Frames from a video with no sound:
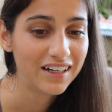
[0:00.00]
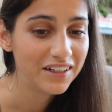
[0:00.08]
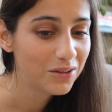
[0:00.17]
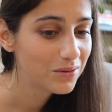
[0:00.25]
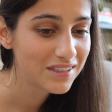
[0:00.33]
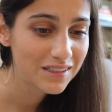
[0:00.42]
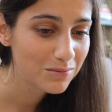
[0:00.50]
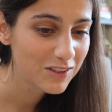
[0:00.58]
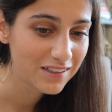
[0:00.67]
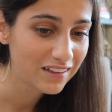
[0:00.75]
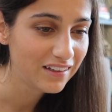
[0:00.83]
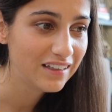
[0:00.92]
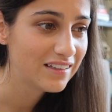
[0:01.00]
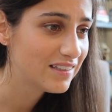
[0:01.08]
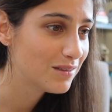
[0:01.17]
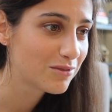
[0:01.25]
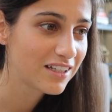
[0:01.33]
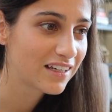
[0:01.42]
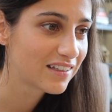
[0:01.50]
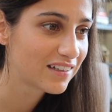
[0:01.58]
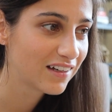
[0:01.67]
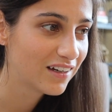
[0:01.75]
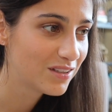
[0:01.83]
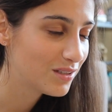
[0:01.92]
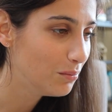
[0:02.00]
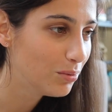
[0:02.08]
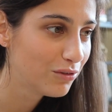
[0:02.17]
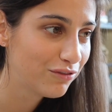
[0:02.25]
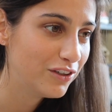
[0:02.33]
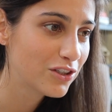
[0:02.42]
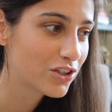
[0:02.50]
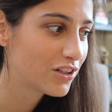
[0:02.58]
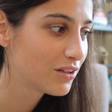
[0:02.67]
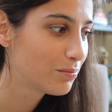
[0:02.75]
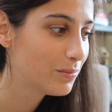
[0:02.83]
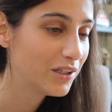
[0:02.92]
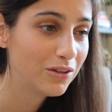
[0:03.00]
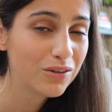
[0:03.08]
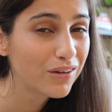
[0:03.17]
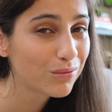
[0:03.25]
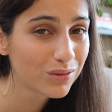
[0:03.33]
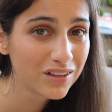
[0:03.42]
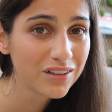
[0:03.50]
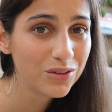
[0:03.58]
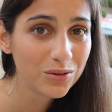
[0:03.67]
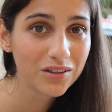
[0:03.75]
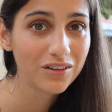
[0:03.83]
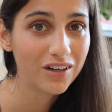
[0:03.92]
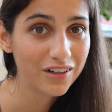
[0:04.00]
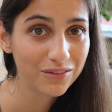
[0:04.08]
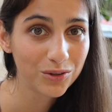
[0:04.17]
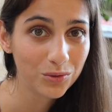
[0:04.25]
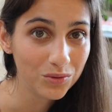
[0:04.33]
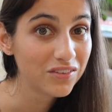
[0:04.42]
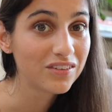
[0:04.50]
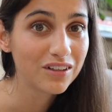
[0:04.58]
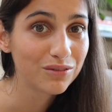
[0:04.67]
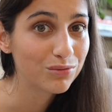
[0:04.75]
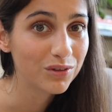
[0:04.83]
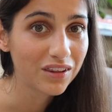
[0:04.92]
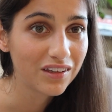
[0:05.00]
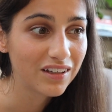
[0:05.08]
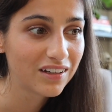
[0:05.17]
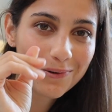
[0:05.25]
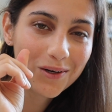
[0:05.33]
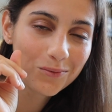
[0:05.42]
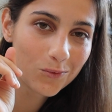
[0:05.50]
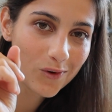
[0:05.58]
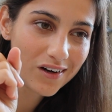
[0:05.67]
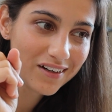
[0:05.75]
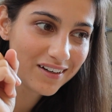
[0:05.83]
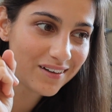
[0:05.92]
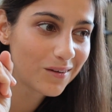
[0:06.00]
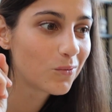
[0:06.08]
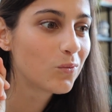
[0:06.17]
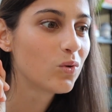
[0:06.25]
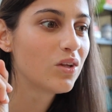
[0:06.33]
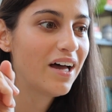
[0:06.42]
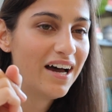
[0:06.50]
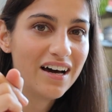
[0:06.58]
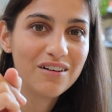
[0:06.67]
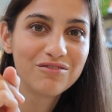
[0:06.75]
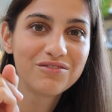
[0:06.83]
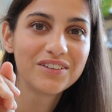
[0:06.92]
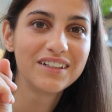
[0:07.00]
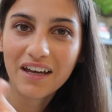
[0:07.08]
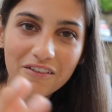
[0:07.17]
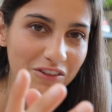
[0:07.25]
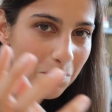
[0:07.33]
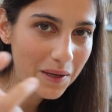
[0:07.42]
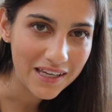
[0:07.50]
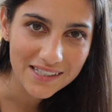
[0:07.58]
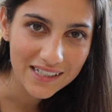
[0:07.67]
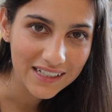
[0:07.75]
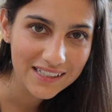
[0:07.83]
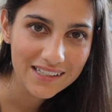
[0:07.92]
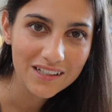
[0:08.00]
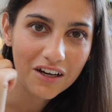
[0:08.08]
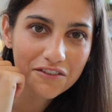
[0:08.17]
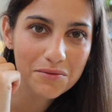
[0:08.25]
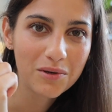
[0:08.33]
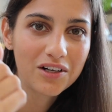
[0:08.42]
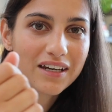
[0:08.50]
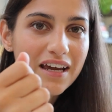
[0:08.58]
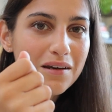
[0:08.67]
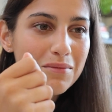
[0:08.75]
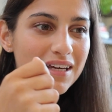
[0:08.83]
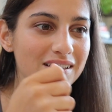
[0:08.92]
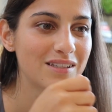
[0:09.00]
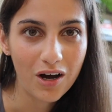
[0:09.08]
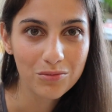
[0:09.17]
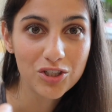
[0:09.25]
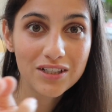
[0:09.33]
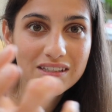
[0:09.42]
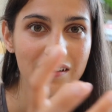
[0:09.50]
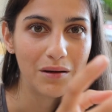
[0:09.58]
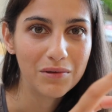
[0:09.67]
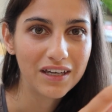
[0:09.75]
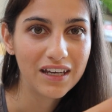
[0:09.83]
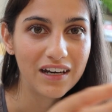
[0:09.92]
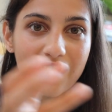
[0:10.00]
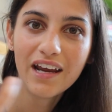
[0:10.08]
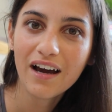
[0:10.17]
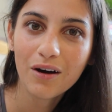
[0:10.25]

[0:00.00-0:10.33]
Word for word: I know it seems silly, it seems like a simple feature, but you can really do a lot of cool stuff with it. Part one will have kind of the basics of Smart Animate, objects coming in and